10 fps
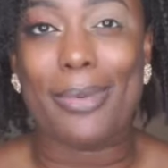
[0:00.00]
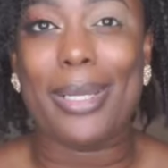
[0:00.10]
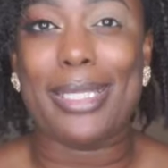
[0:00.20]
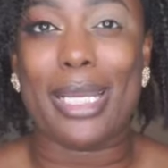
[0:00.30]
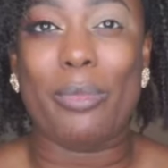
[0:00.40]
not
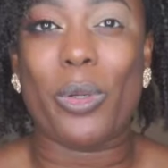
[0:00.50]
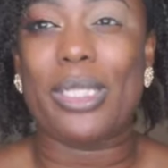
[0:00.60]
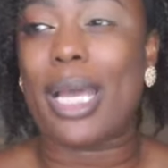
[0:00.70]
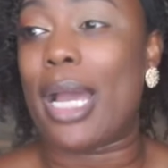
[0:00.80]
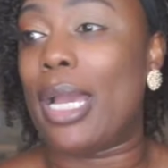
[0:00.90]
waste any more
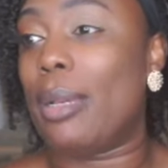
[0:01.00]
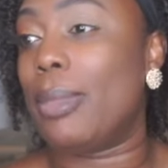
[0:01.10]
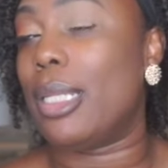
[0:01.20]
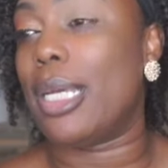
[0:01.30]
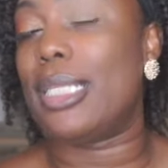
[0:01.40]

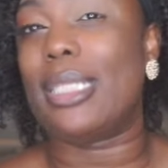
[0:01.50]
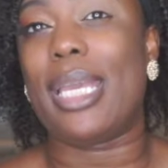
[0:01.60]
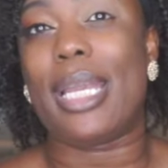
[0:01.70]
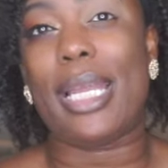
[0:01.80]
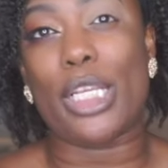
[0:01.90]
time. Let's
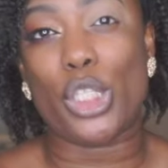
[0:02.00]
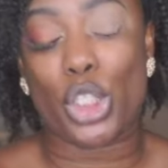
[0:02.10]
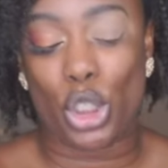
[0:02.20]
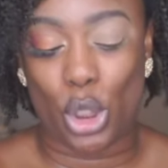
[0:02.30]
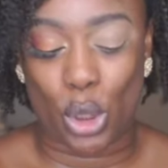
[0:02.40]
get
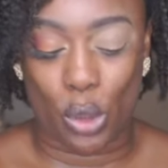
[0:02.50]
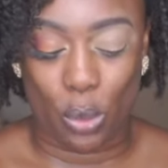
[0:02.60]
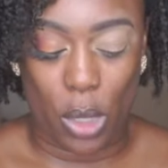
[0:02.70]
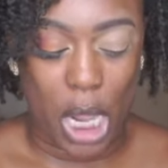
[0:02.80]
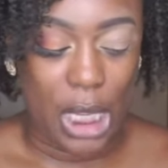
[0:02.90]

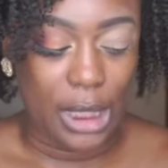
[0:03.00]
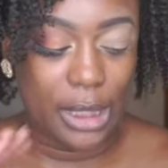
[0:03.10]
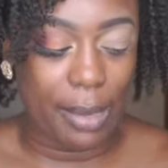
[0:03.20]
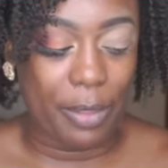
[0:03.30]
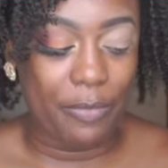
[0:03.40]
into
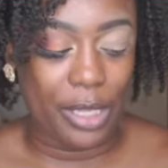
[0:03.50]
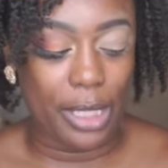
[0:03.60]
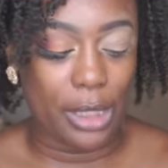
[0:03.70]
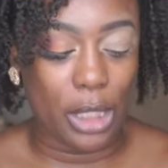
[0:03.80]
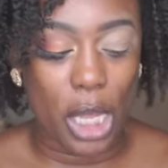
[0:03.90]
some of
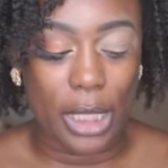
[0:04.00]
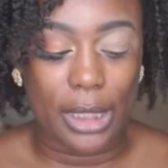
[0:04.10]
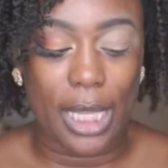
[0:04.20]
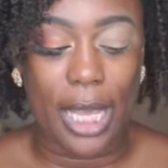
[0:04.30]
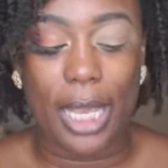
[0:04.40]
these
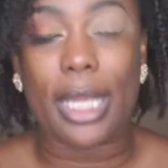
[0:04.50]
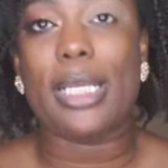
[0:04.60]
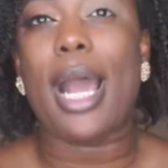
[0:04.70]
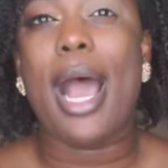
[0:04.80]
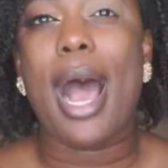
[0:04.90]
looks
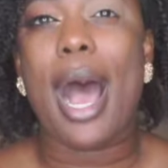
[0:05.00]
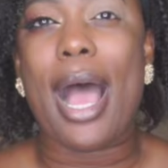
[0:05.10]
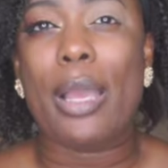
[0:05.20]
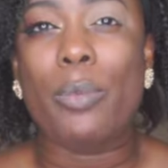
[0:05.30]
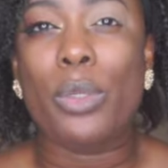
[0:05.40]
and
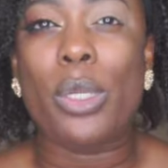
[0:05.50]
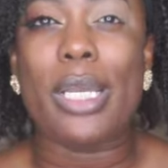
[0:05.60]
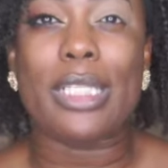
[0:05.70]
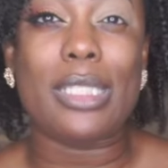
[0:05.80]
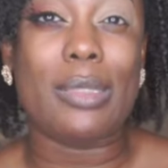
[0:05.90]
I will
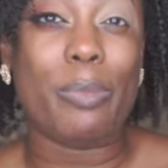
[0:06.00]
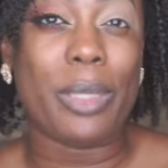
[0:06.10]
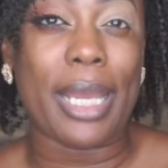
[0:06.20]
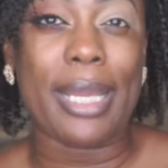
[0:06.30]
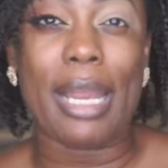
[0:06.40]

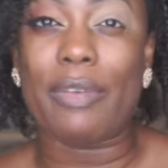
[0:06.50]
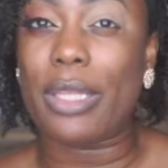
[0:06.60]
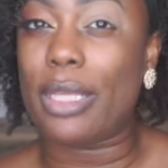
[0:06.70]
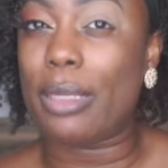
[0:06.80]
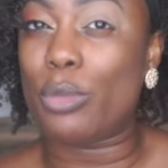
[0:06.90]
explain
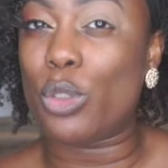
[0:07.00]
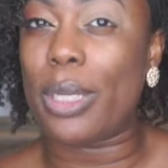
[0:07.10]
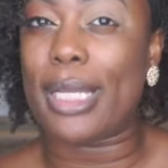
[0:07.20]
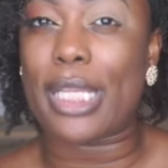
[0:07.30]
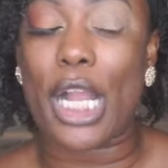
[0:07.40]
everything that I'm doing
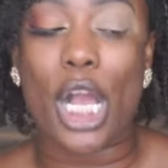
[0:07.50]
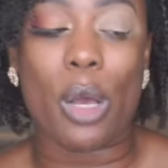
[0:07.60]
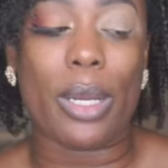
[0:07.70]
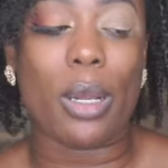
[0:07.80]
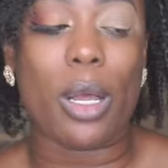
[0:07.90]
as I
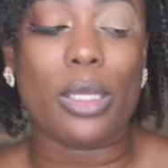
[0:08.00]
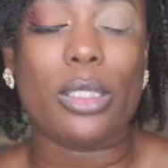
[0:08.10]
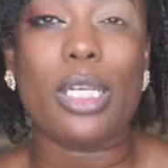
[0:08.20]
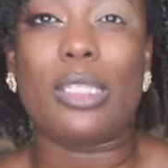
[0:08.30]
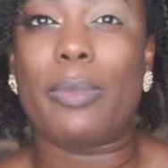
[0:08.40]
go and I'll
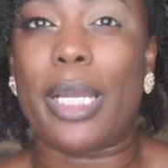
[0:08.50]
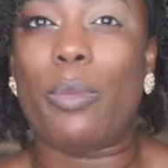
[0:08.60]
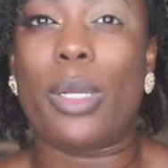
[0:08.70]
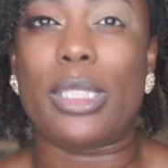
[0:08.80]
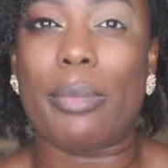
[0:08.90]
also explain
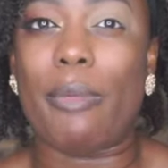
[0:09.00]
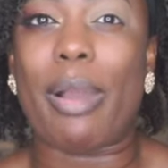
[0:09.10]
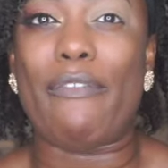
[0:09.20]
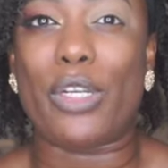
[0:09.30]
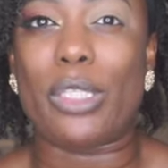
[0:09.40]
what some of
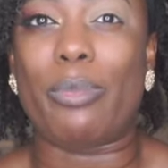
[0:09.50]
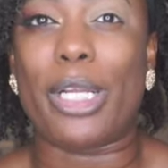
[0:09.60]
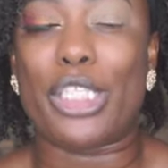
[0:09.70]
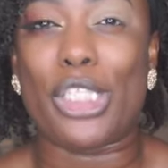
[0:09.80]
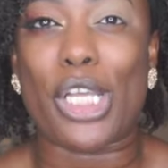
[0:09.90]
my first
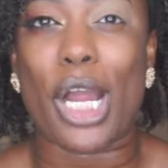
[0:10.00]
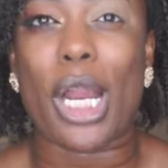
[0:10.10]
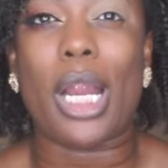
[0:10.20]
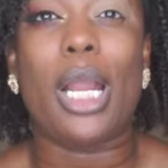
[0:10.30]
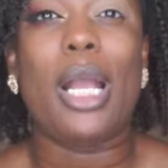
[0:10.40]
impressions
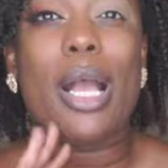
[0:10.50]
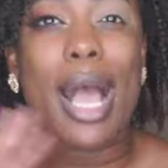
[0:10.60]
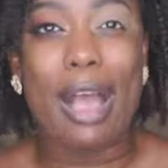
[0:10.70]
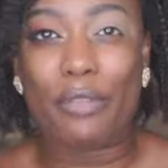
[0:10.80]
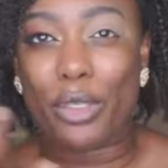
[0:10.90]
are
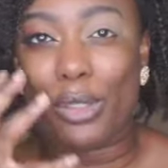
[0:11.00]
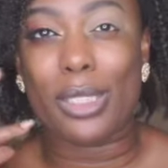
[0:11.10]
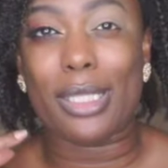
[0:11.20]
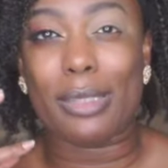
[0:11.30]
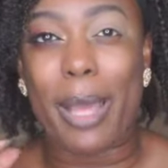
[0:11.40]
after
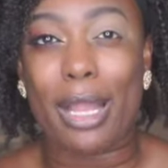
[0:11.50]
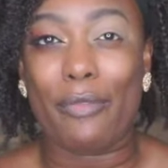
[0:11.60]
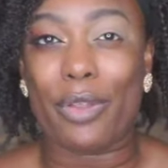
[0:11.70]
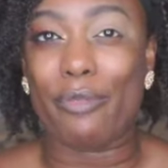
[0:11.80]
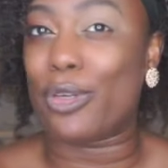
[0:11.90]
using this
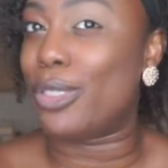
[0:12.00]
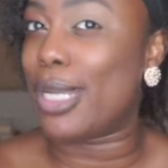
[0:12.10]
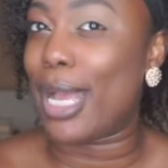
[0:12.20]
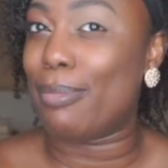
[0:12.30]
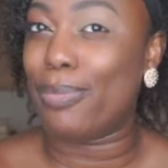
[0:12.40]
palette for the first
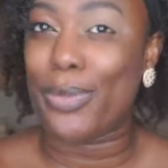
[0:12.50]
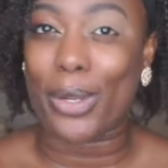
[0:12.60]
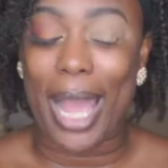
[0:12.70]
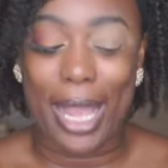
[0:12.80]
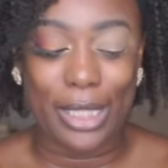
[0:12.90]
time.
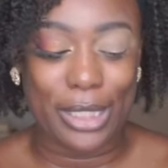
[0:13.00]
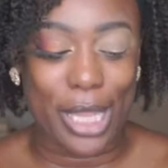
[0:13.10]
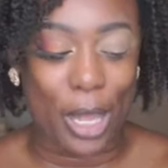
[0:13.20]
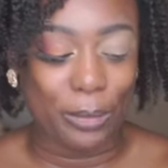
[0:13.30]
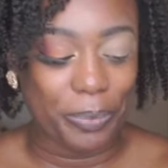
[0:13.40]
Okay,
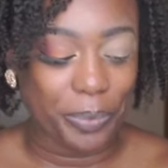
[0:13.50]
so